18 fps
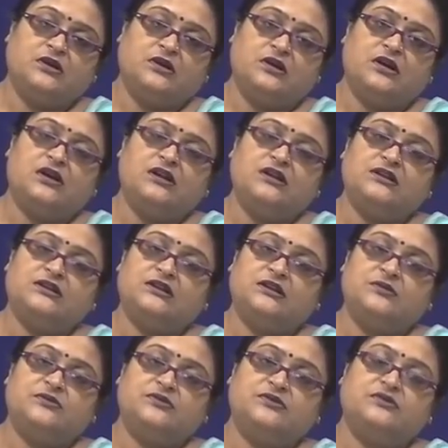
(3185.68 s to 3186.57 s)
earlier
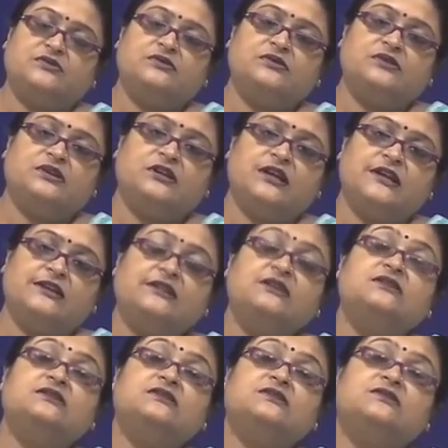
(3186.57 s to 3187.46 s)
times only, like
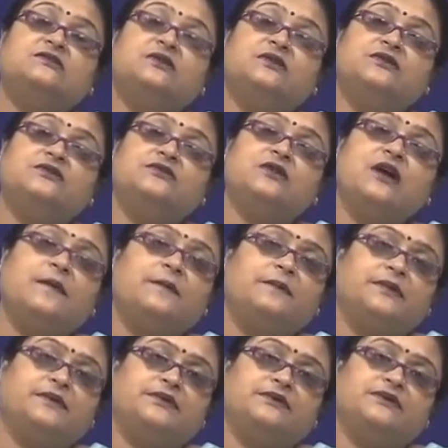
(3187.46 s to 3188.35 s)
this is going to
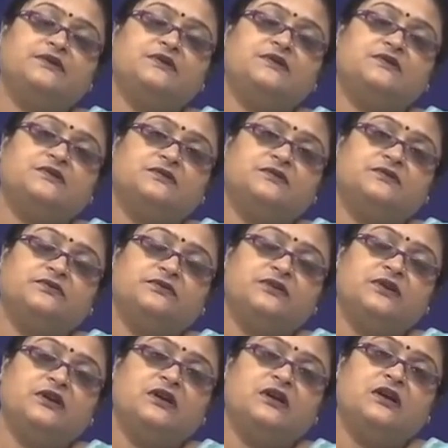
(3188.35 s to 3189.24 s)
happen. If
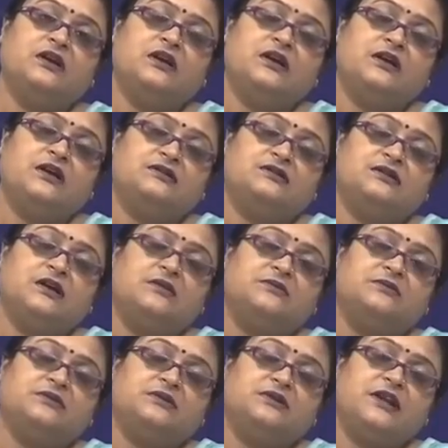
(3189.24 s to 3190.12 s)
you
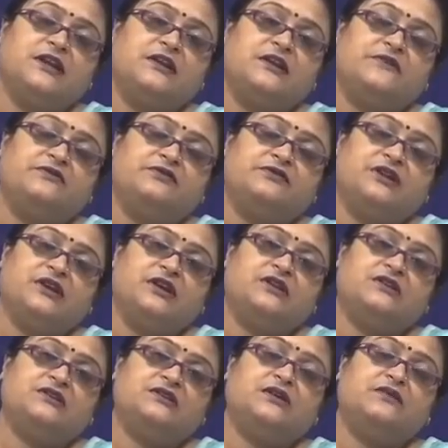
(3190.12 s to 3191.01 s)
take
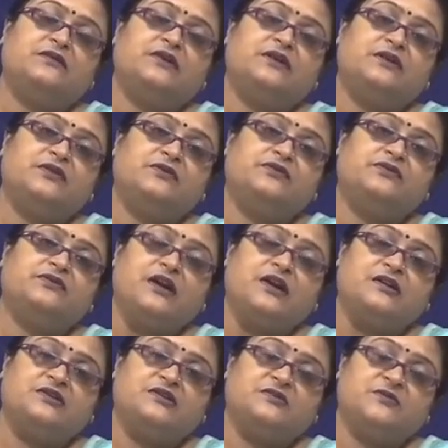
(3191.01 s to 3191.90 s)
a survey and you
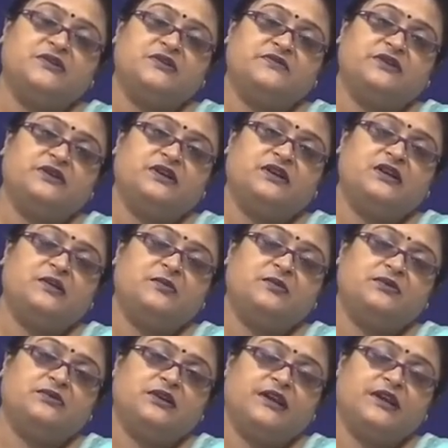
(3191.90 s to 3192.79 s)
find specifically
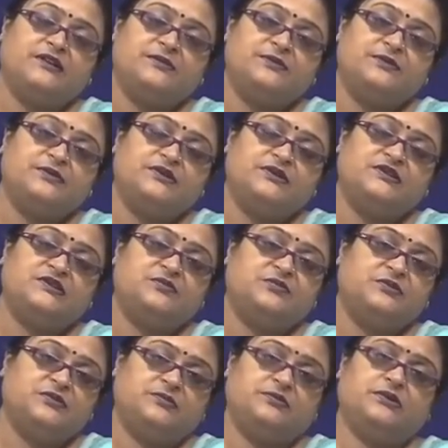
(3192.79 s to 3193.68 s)
among the
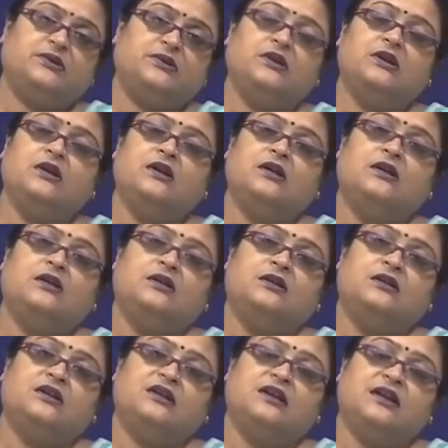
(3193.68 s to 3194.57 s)
experienced people,
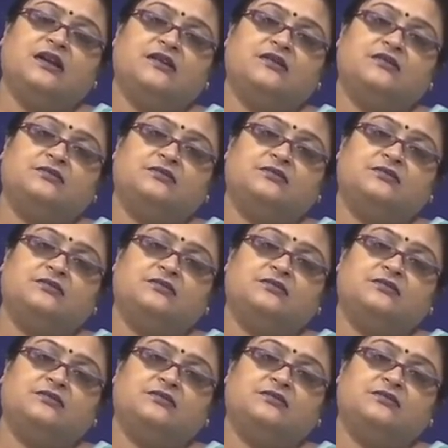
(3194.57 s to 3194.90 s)
like